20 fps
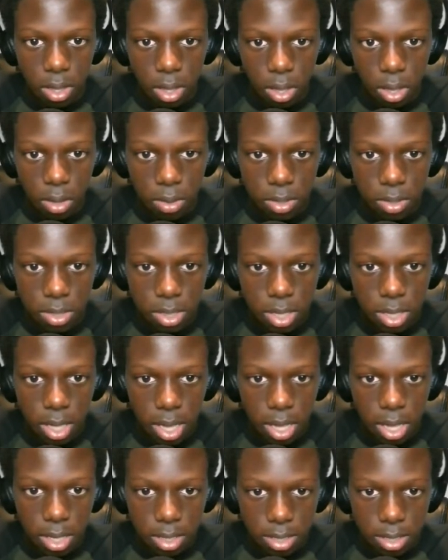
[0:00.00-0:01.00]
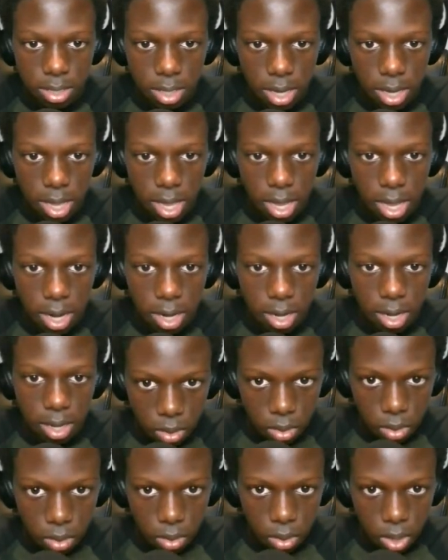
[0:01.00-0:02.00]
This is an attic.
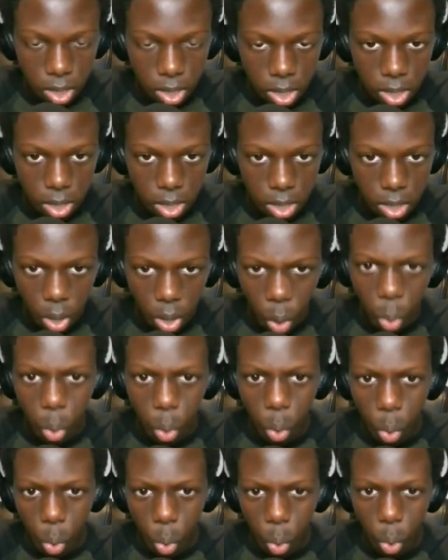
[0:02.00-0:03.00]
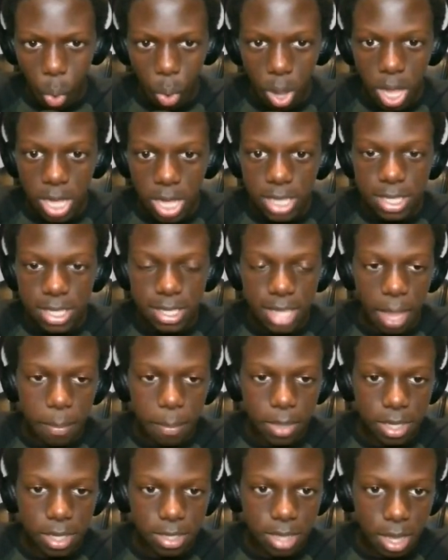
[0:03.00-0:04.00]
Huh. Ooh!
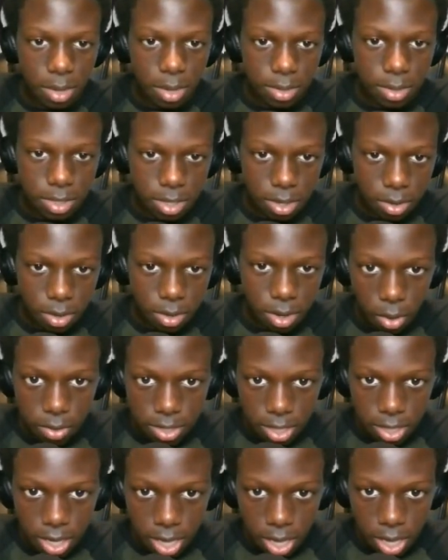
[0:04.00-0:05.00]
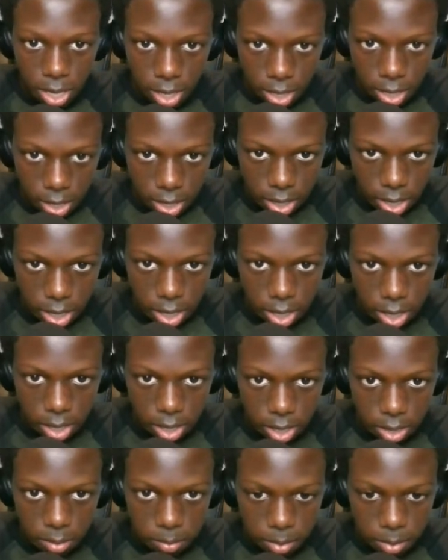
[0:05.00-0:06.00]
Stop at the sounds, dude. Oh, there's a key.
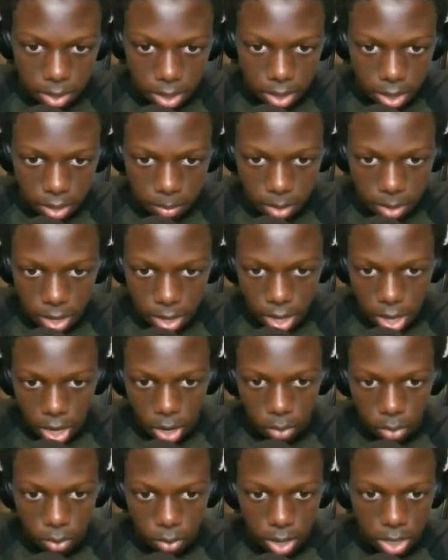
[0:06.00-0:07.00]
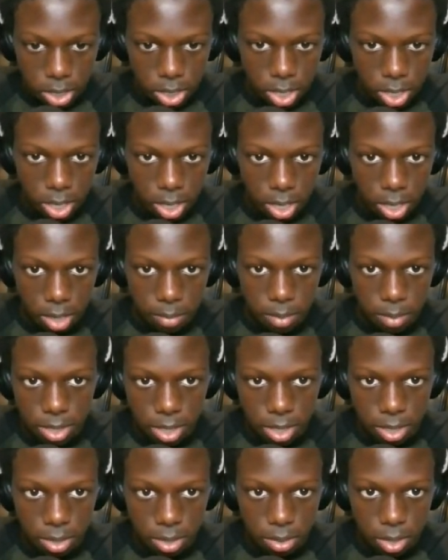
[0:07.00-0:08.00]
Take that up. Garage key
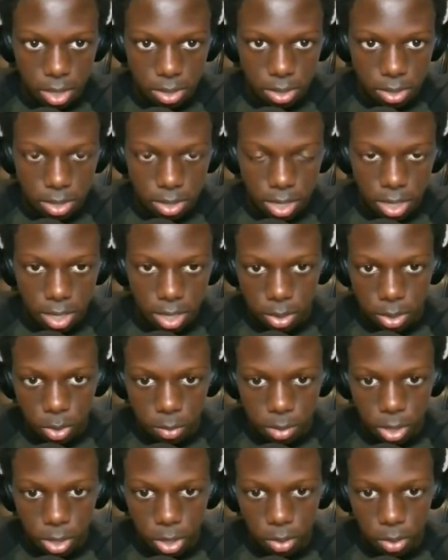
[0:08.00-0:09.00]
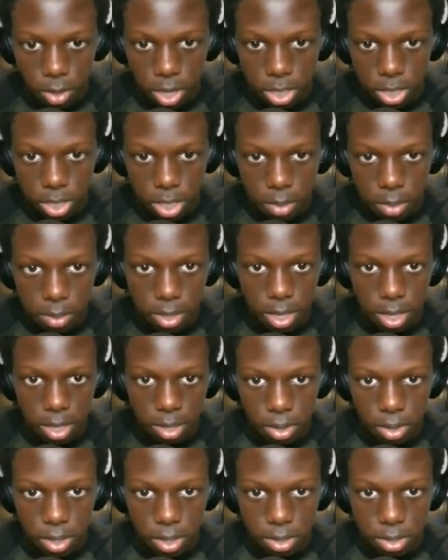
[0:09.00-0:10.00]
obtained. Okay, so that, I can open the garage now with that.
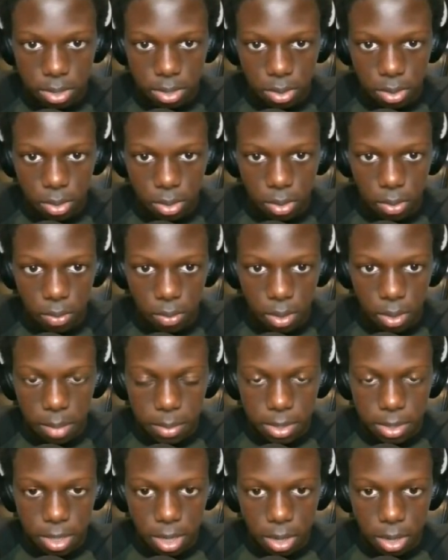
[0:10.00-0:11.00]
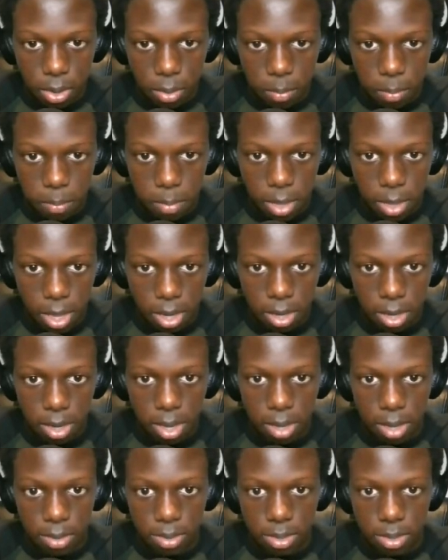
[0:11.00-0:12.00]
All right, so that means I can go back
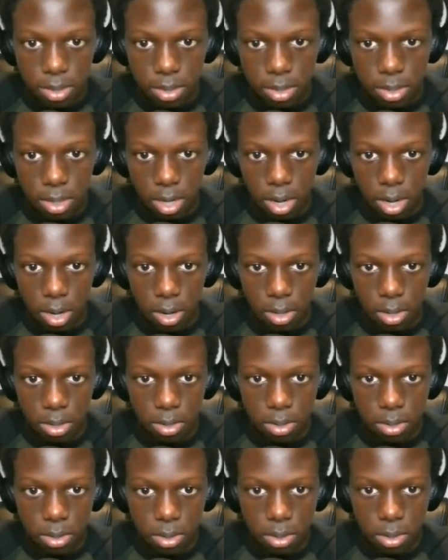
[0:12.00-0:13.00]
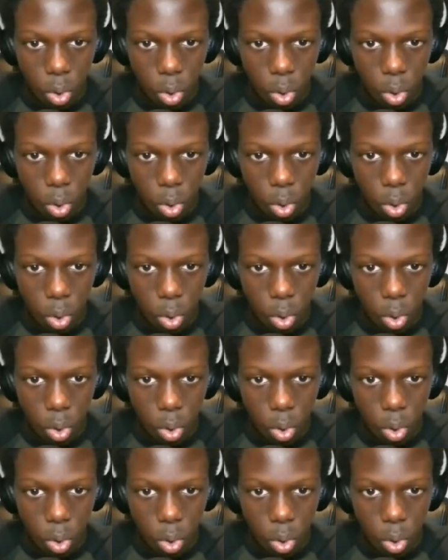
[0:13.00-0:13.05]
downstairs.